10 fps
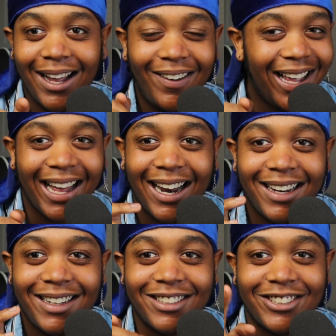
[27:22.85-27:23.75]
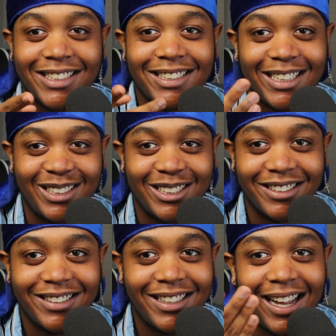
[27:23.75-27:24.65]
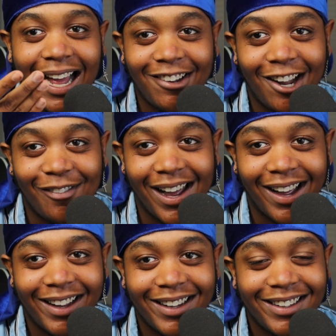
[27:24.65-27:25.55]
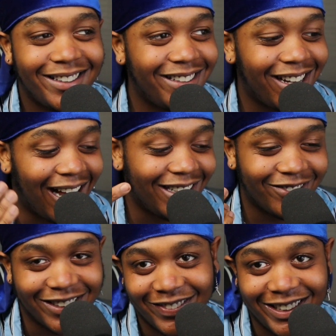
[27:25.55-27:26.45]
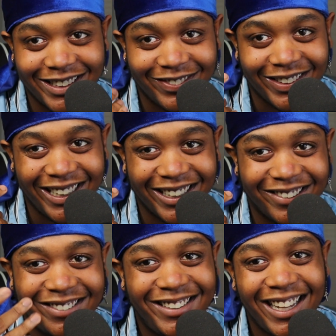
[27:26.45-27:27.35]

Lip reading: Oh yeah, and I didn't address Keisha. I'm not mad. I just wanted to make this video.